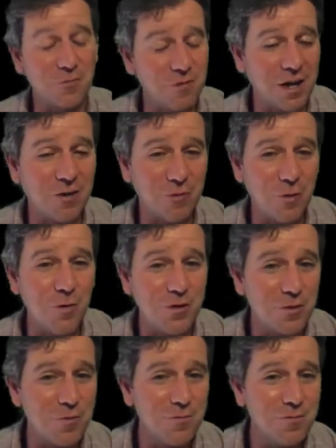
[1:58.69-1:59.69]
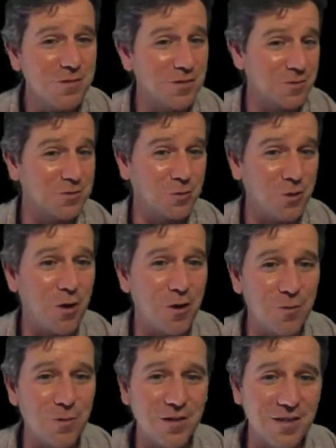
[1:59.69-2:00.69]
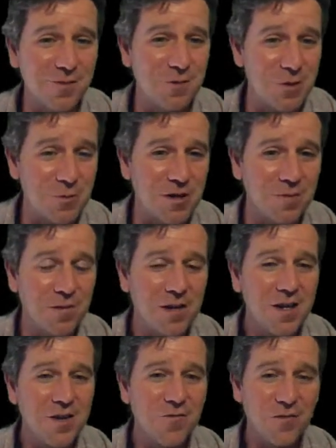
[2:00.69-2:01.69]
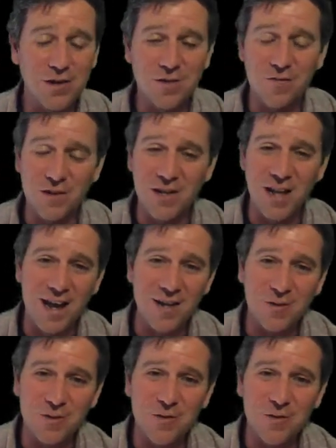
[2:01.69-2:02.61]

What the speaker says: like chromosomes, so-called because when they were first visualized all